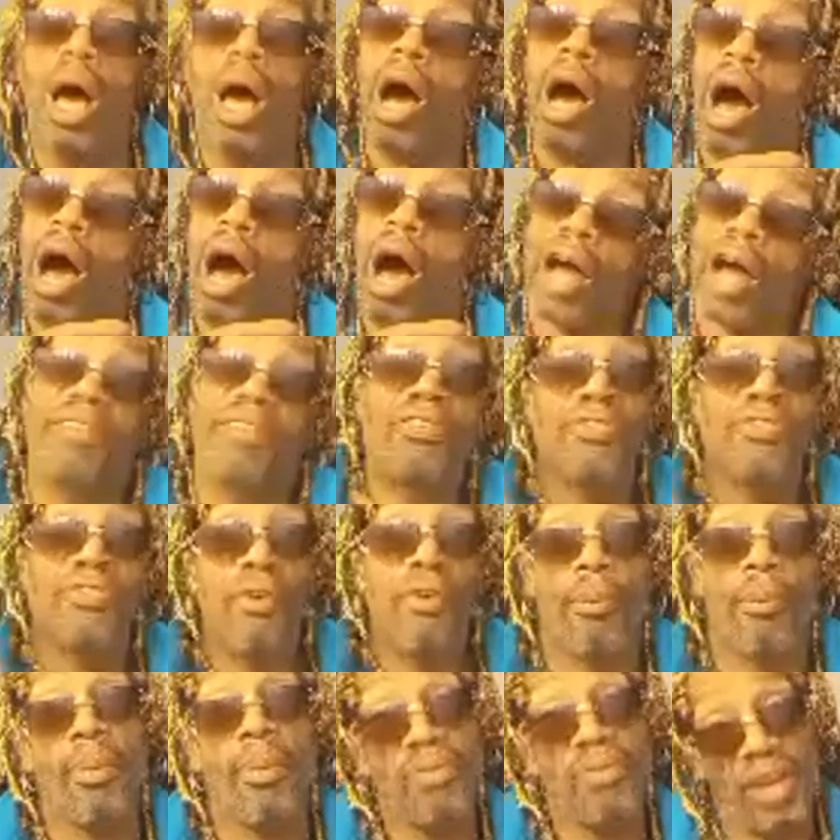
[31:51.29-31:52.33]
are a
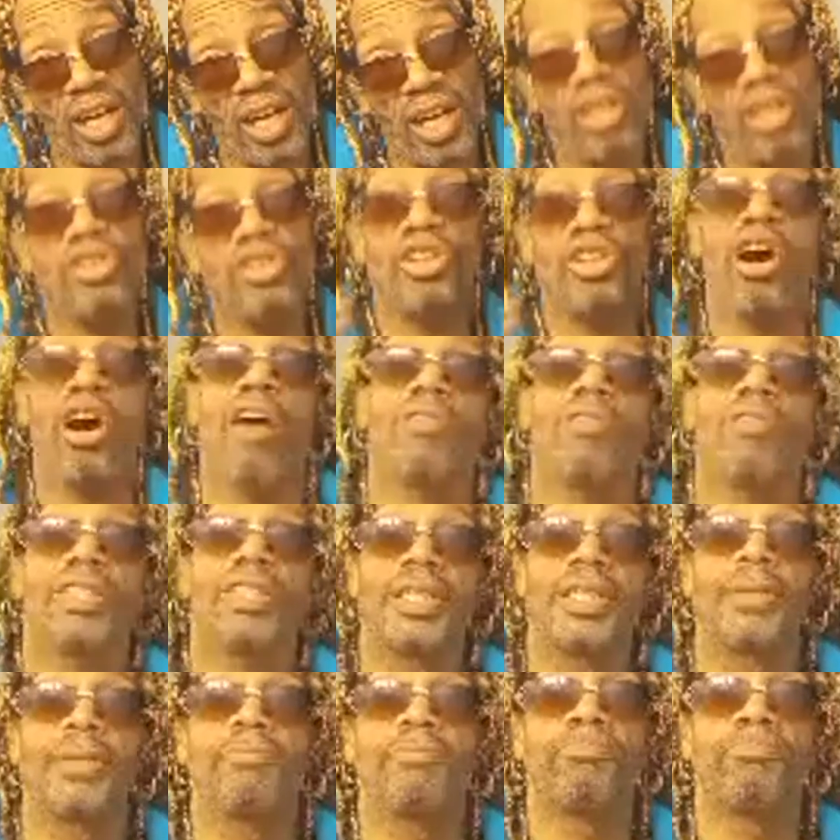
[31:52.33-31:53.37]
form of energy harvesting.